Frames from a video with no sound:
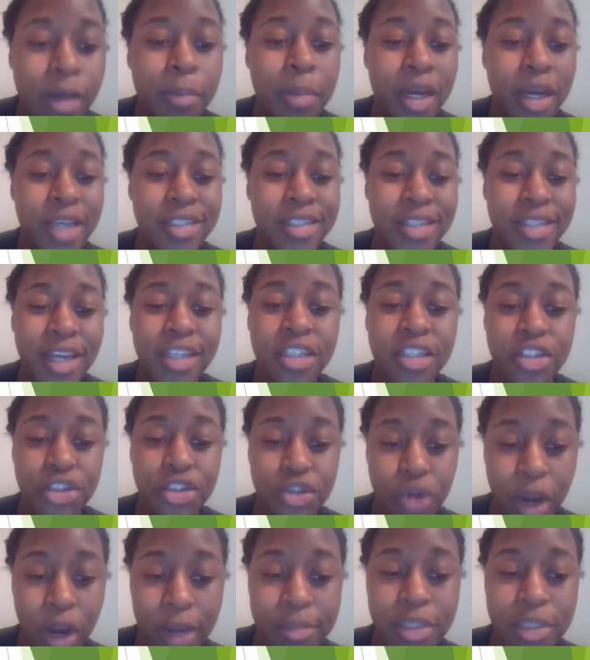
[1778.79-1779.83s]
because that
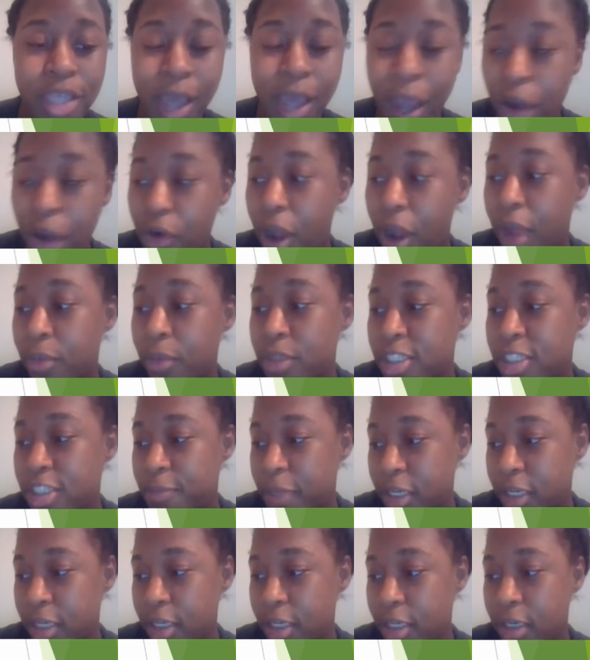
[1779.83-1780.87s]
describes how I was
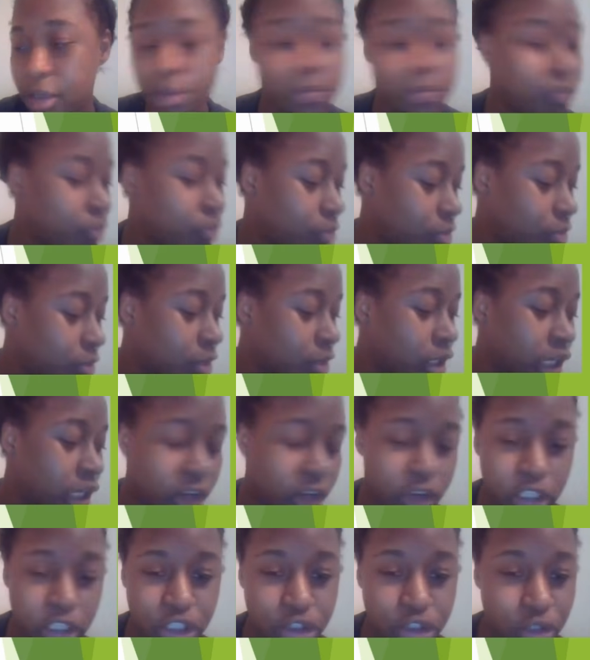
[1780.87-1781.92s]
speaking.
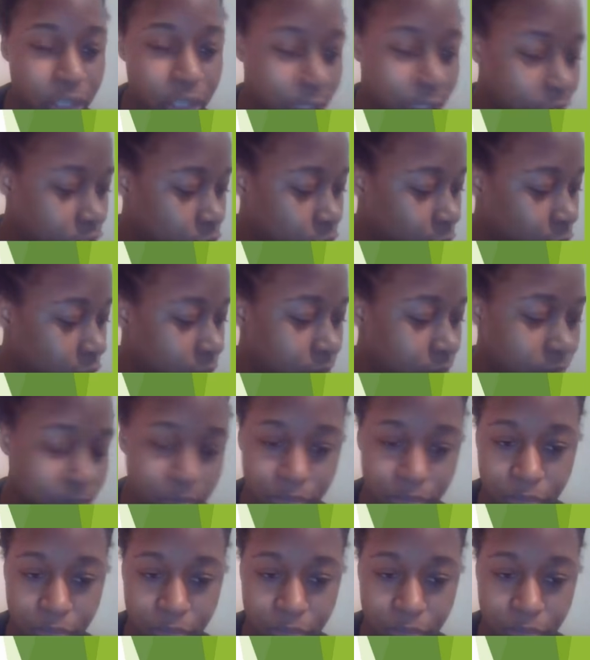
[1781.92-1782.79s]
Here is your next one.